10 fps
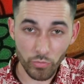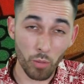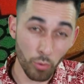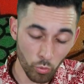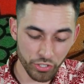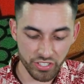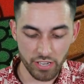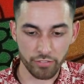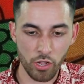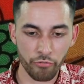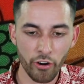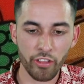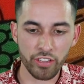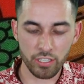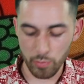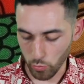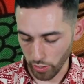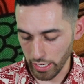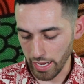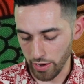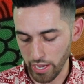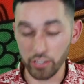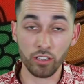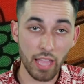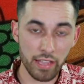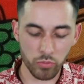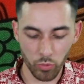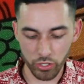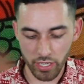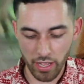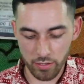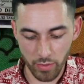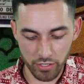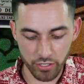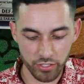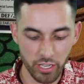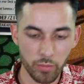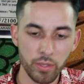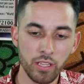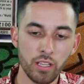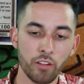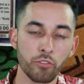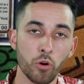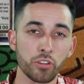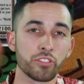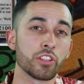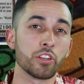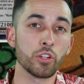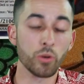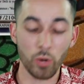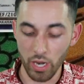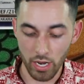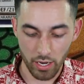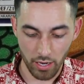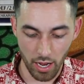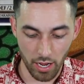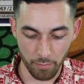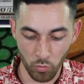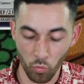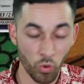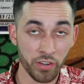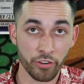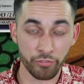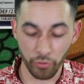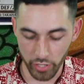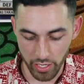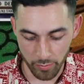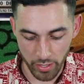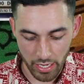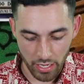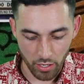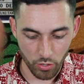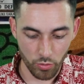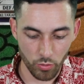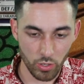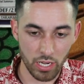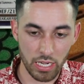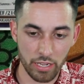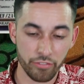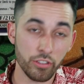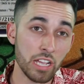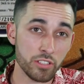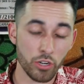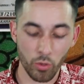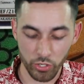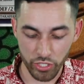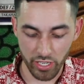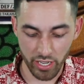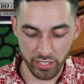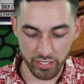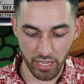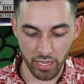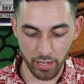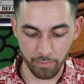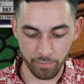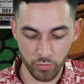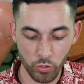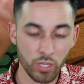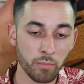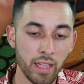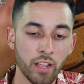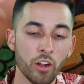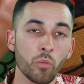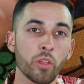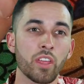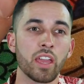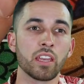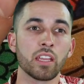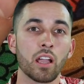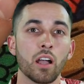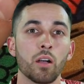we'll see. So far, this has been working out. And your last World Chalice monster is going to be, of course, the new wonderful Ib, who, if you guys don't know what she does, you can make her with any